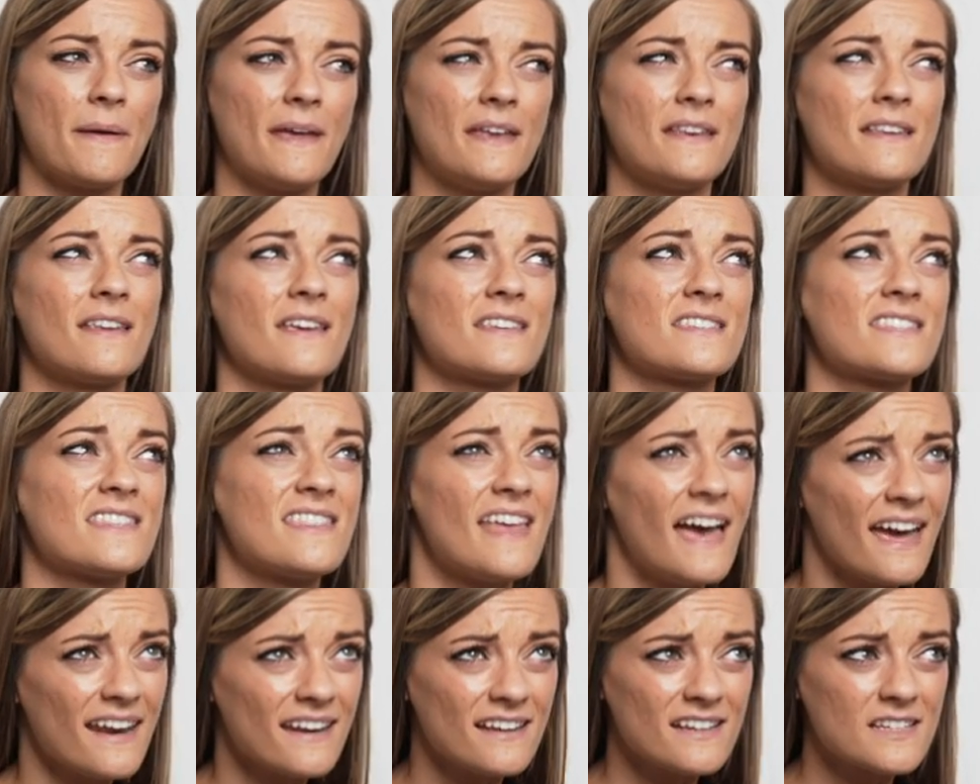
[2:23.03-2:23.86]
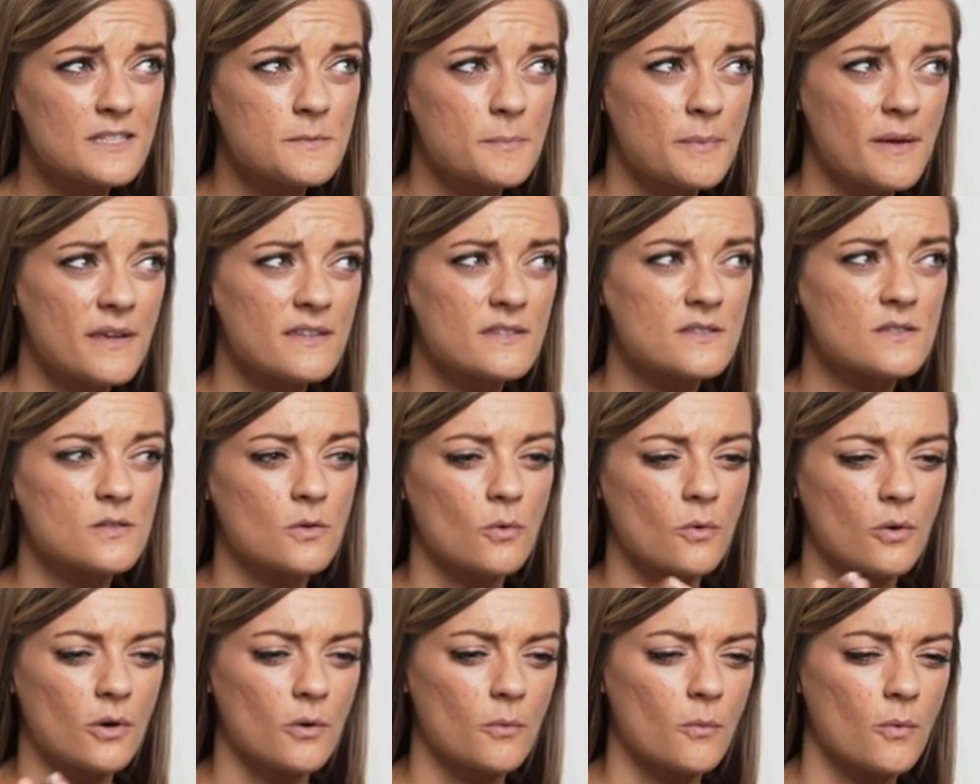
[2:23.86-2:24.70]
and does that expense
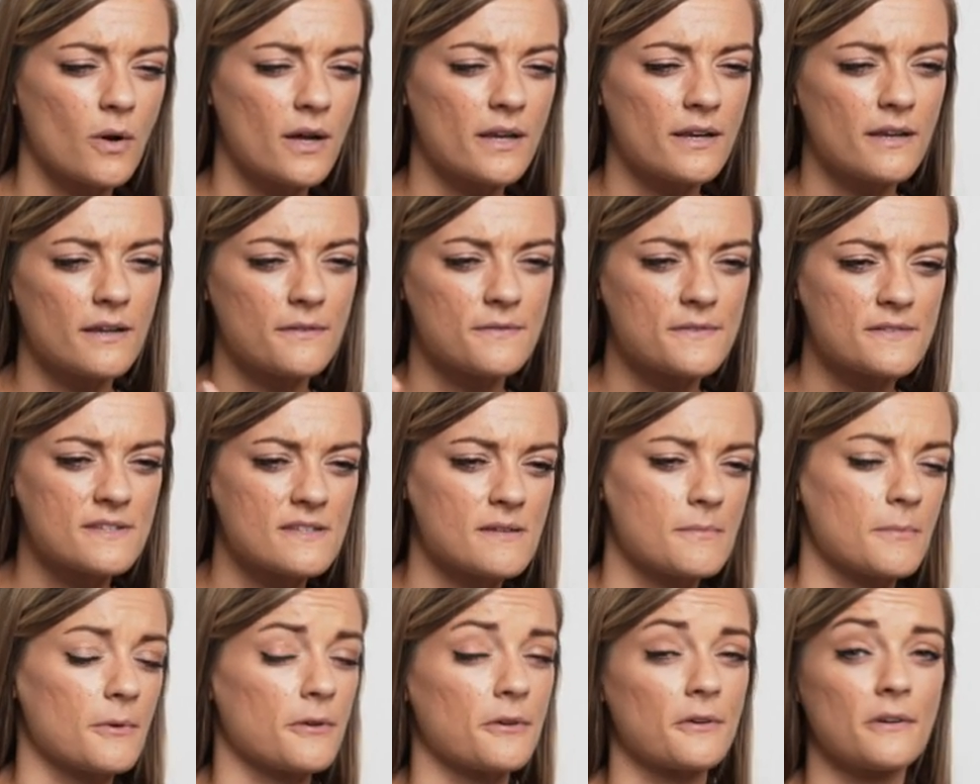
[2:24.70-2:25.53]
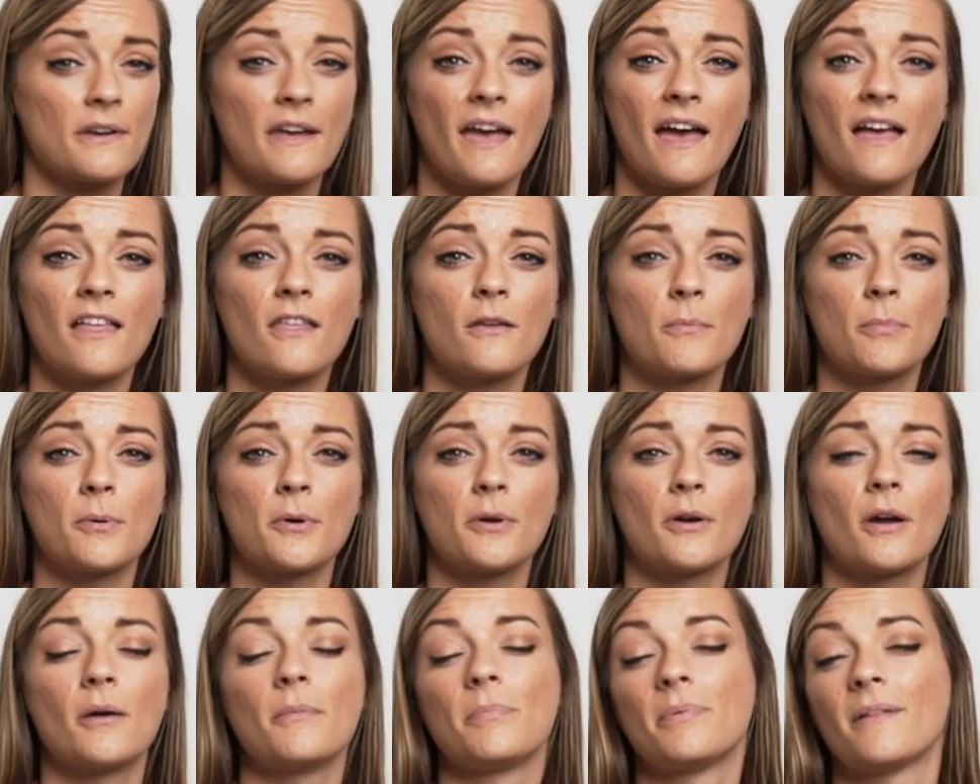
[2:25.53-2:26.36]
or one of similar
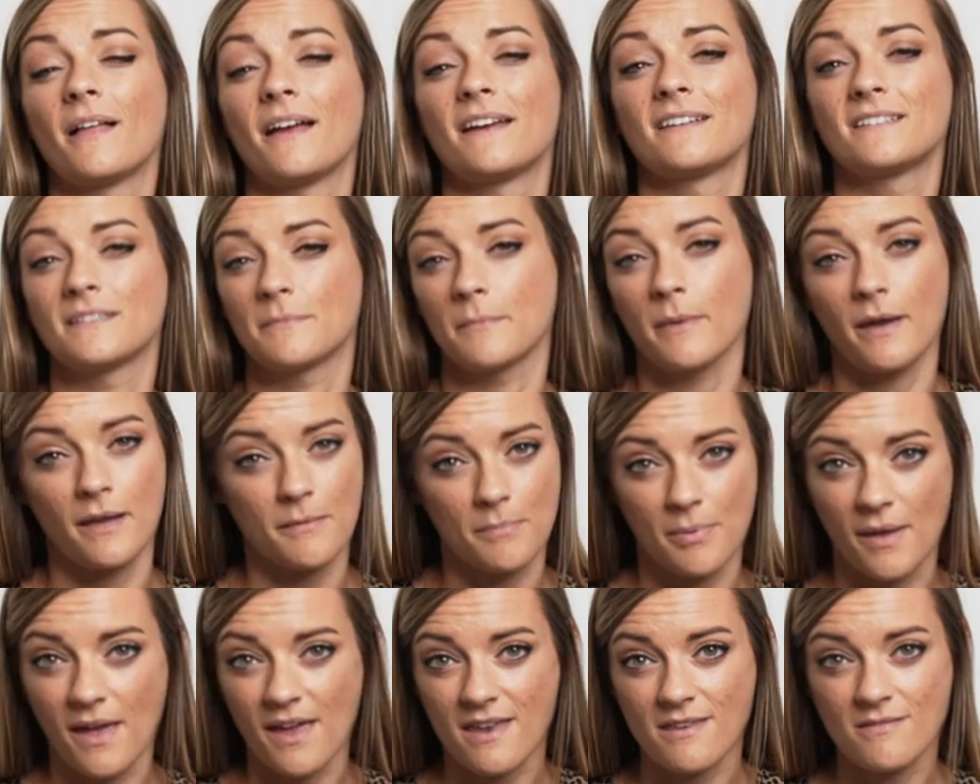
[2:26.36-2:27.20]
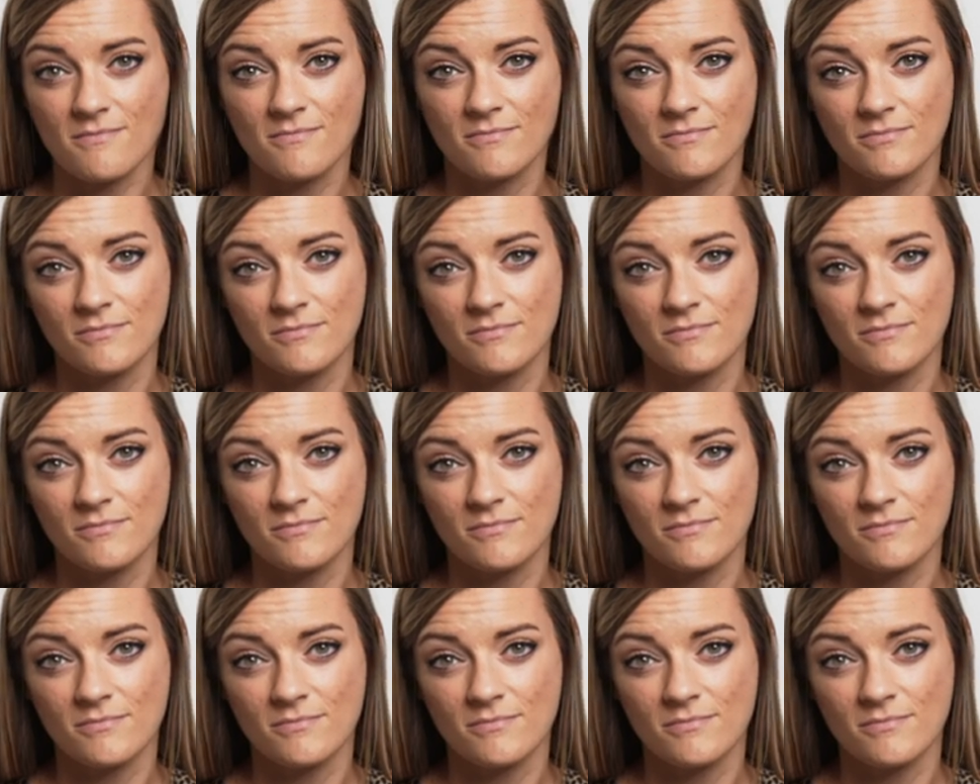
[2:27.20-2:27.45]
caliber apply to my pet?